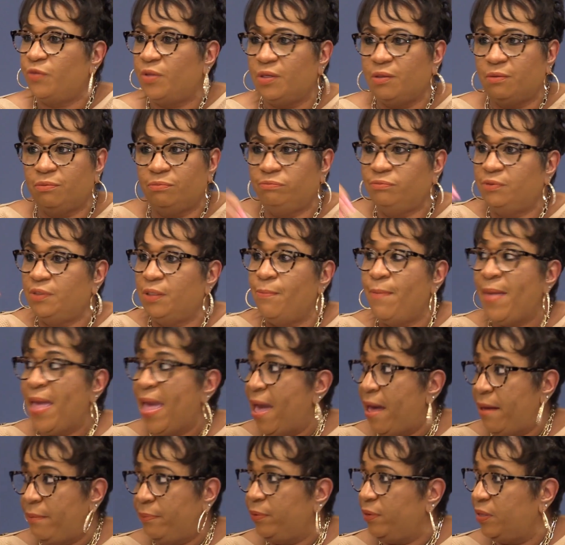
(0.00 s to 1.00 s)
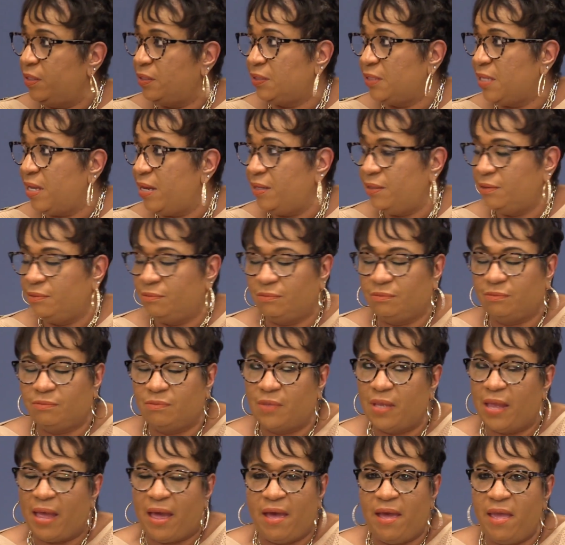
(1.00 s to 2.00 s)
the map. It's
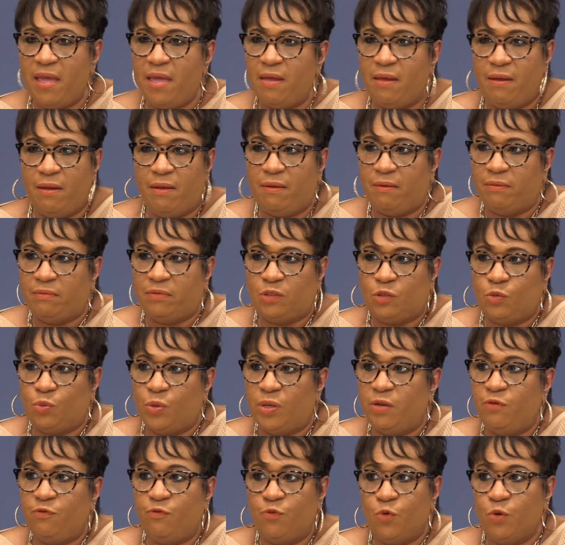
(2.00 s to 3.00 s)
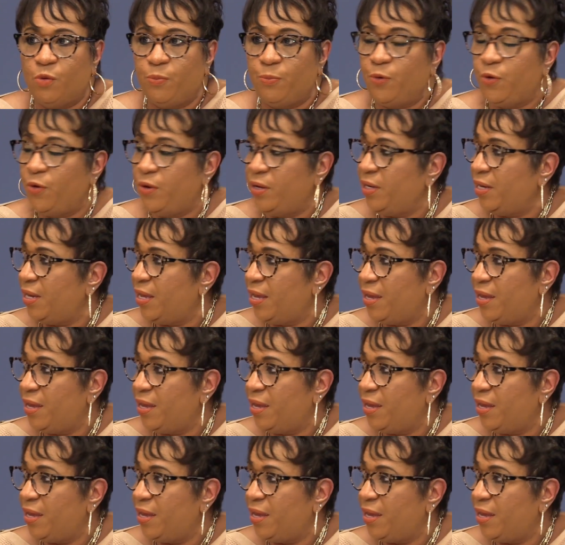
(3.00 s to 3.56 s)
like, I had 24.9